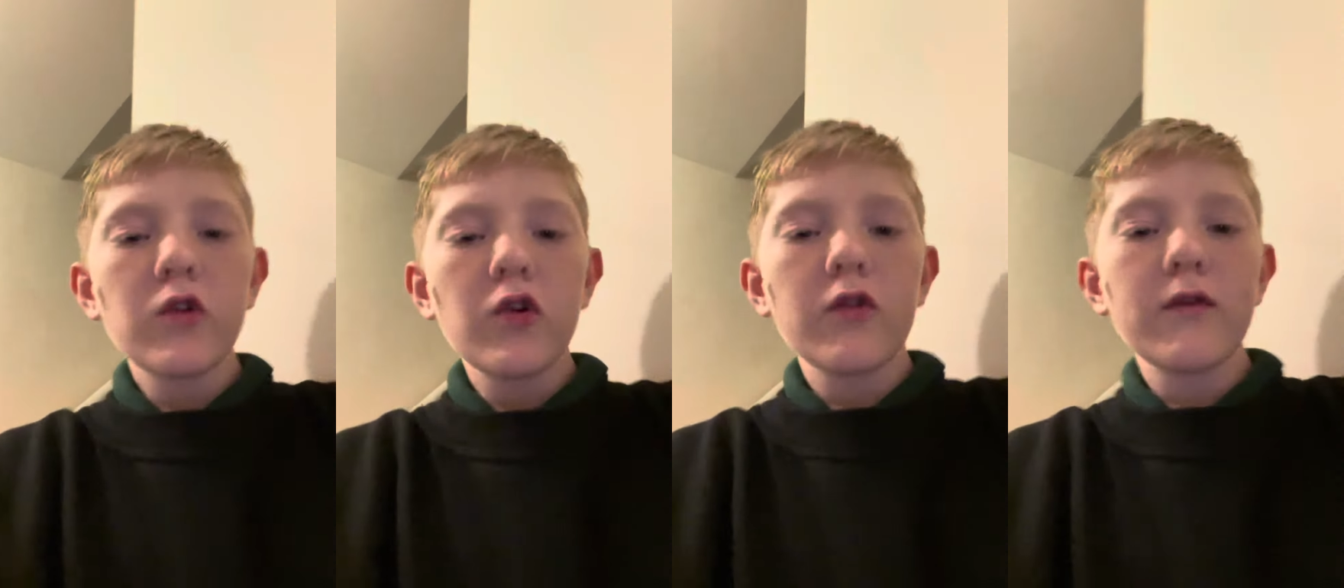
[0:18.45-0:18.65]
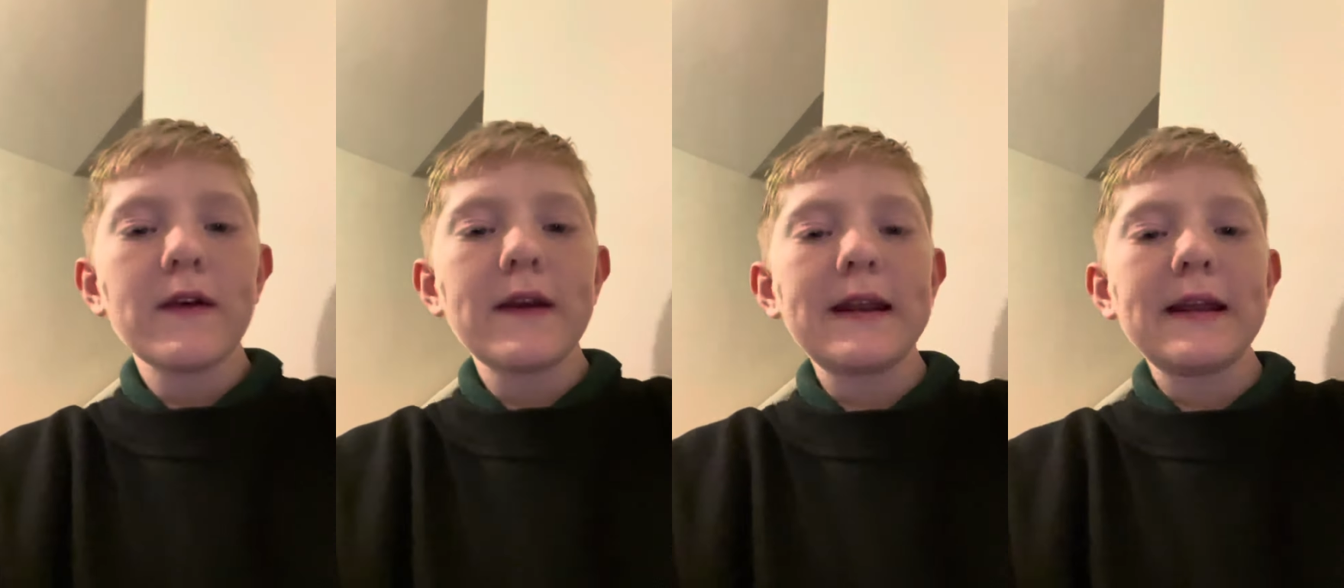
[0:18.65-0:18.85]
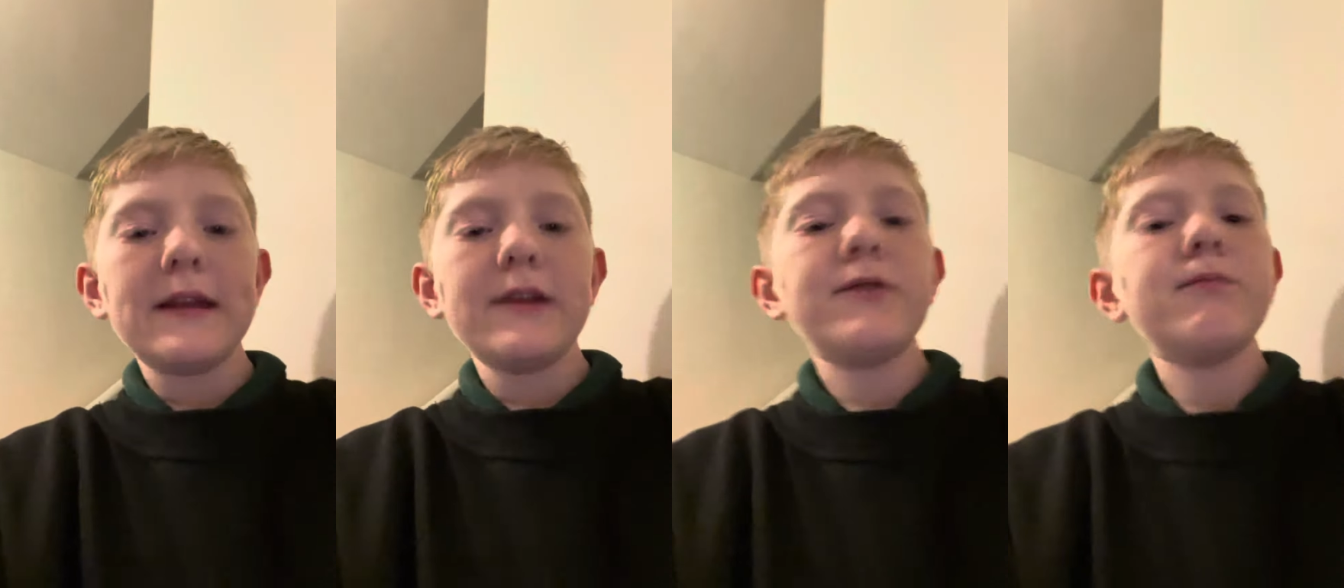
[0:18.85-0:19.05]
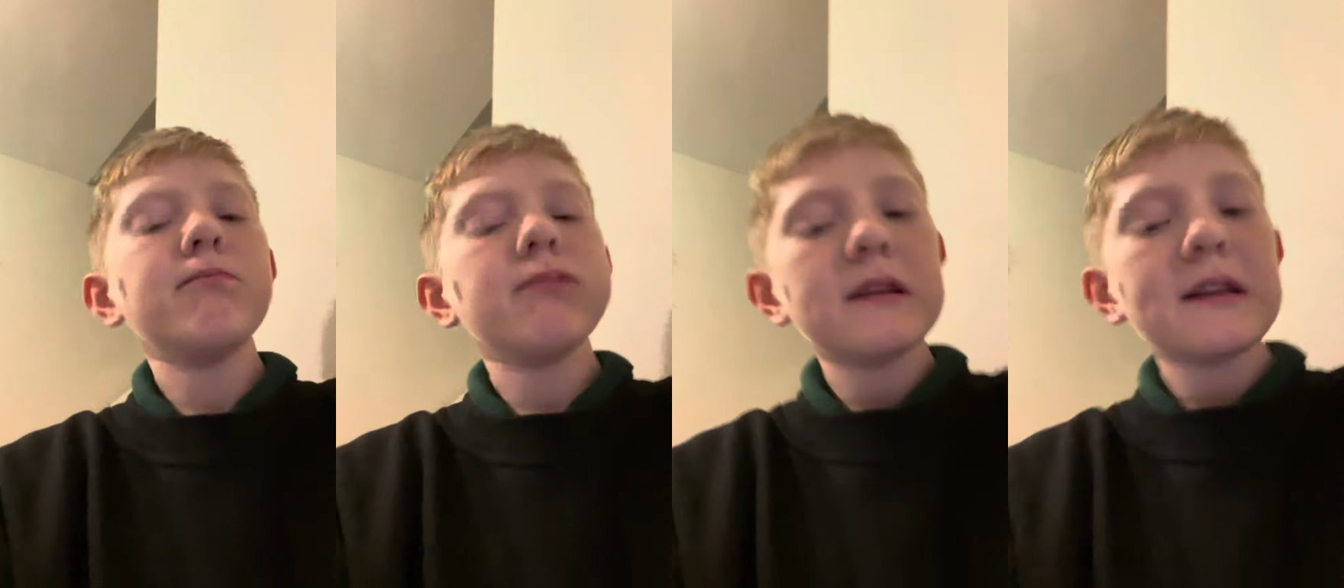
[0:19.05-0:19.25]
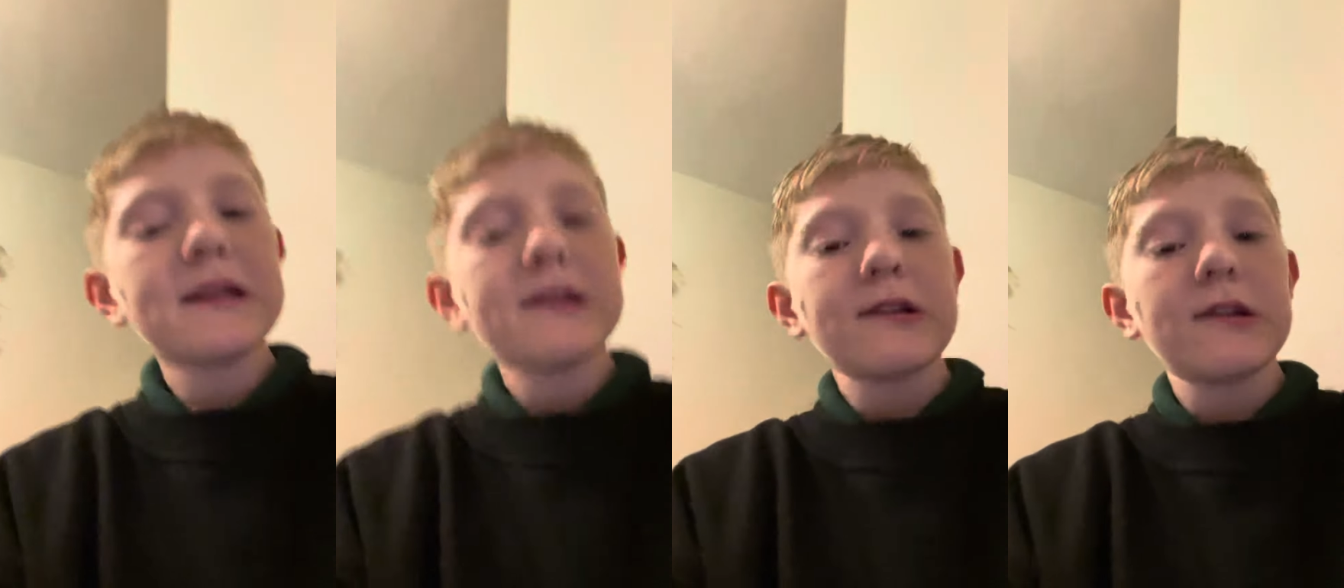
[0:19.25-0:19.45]
already,
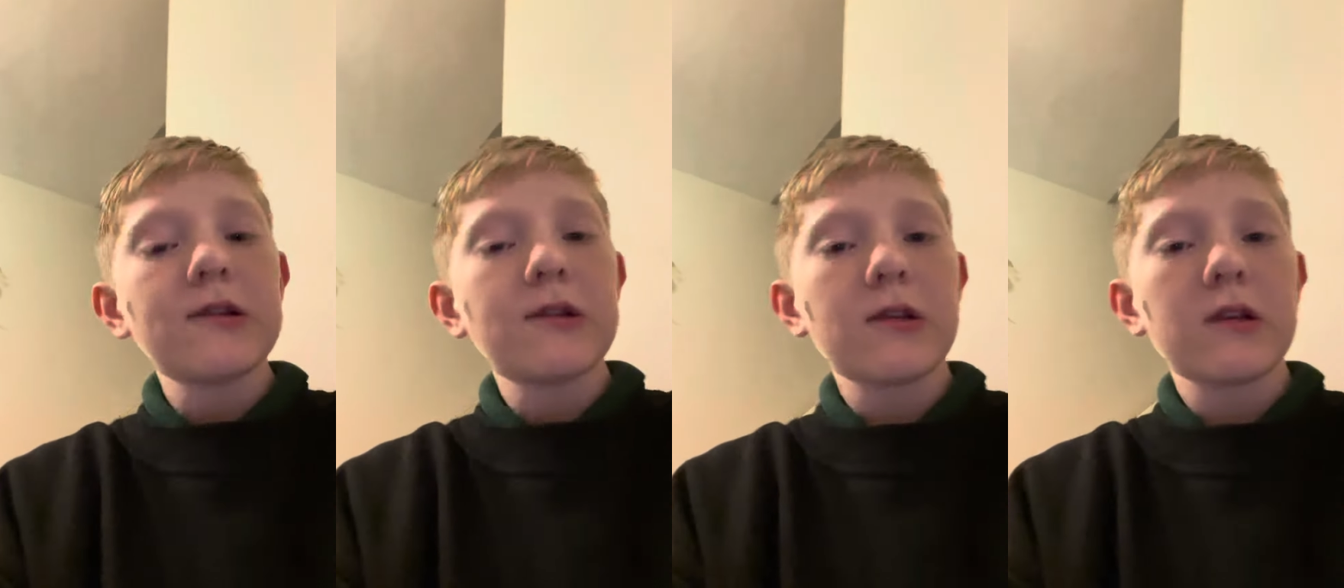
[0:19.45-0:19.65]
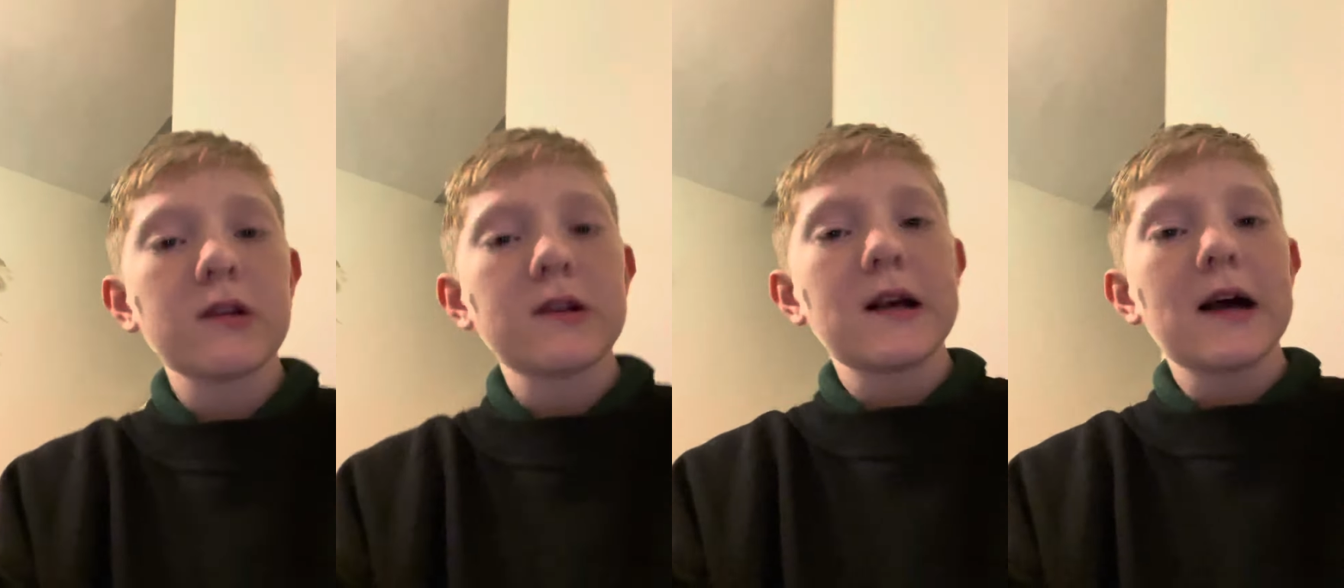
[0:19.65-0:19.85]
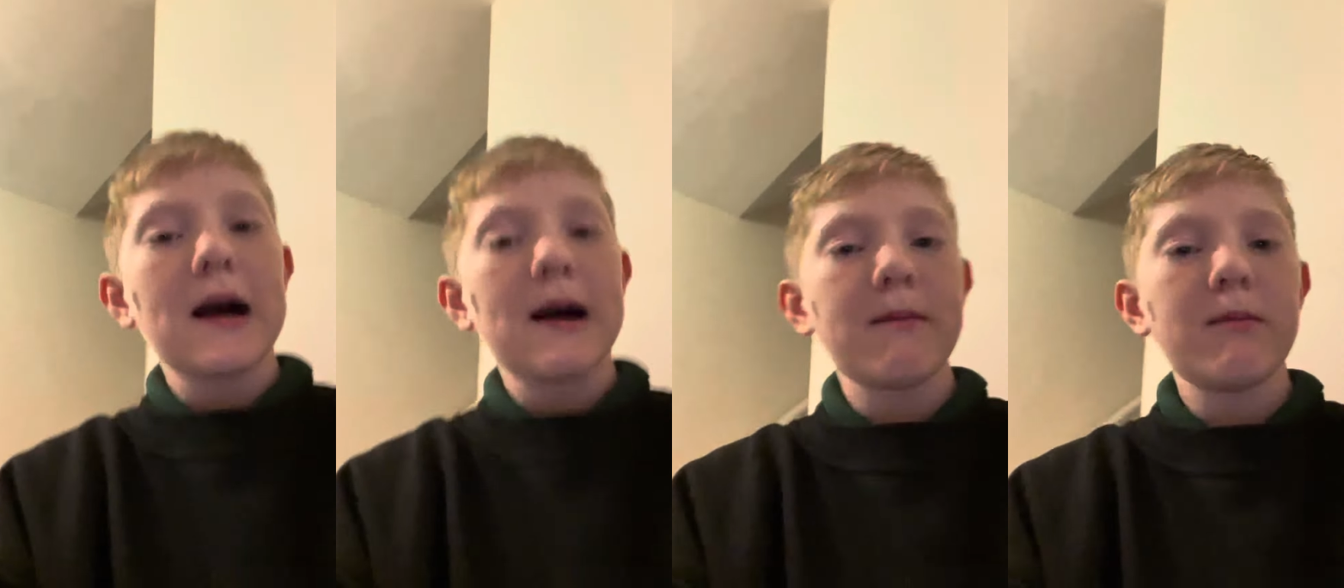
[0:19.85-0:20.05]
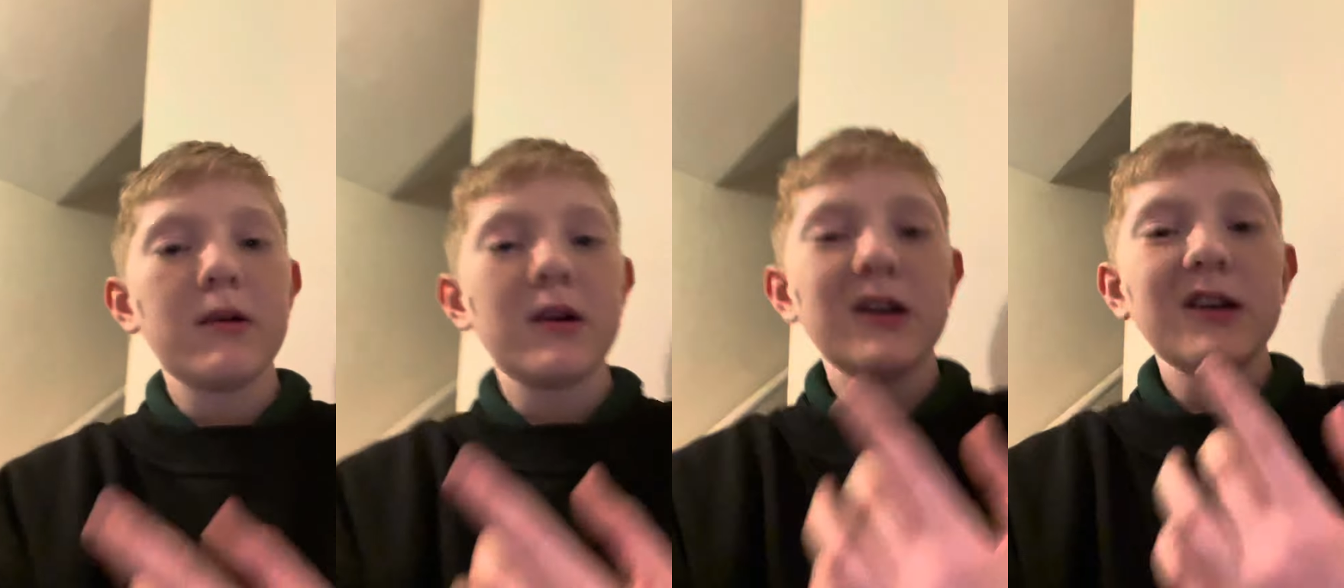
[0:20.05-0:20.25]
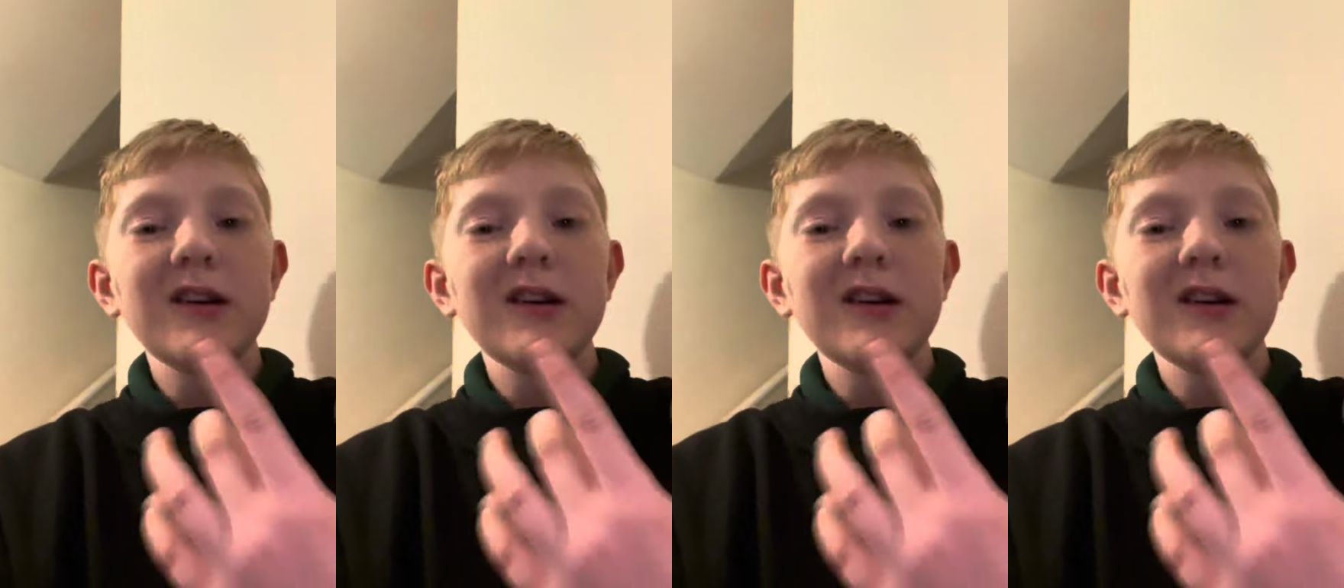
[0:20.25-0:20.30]
please do subscribe,